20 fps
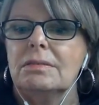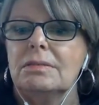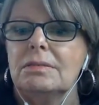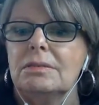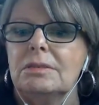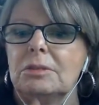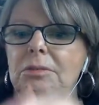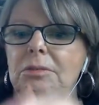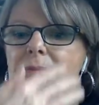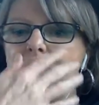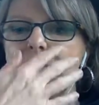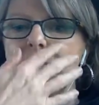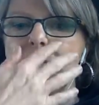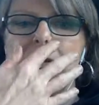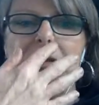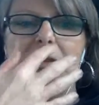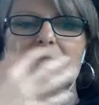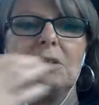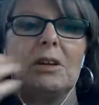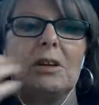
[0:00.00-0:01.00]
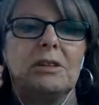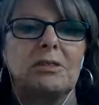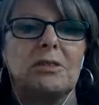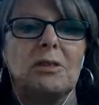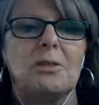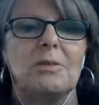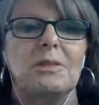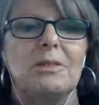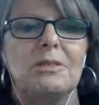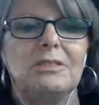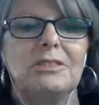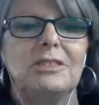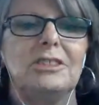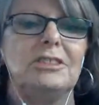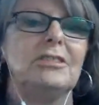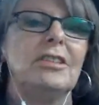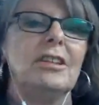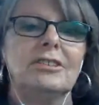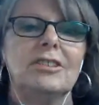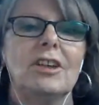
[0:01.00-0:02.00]
Nope, she's
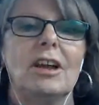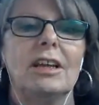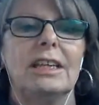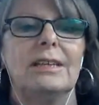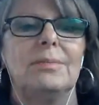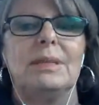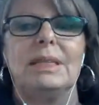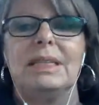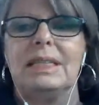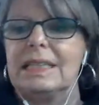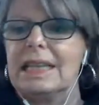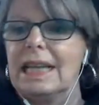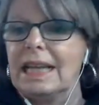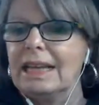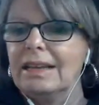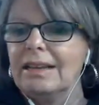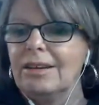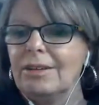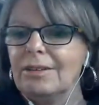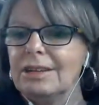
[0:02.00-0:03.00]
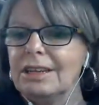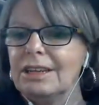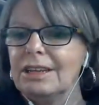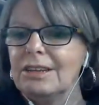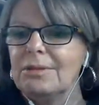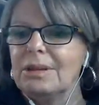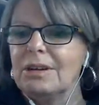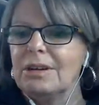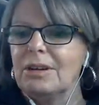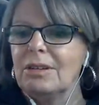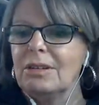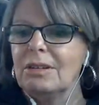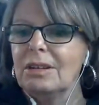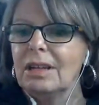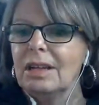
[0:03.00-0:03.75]
not talking to me today. Oh, here we go.